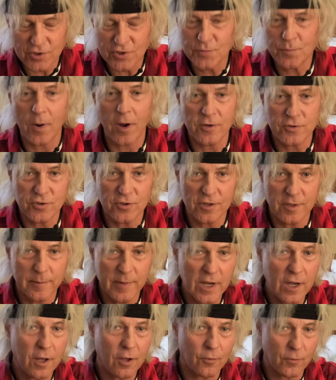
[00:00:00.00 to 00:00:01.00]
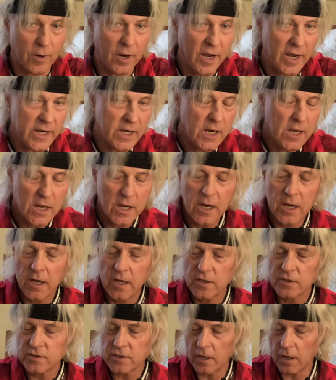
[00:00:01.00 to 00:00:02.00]
to sponsor the bill, right?
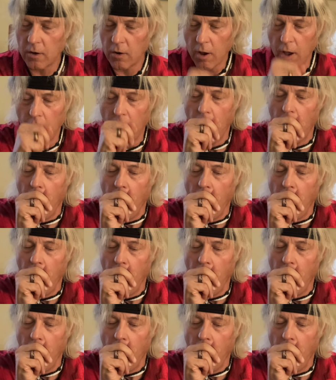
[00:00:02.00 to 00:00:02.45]
So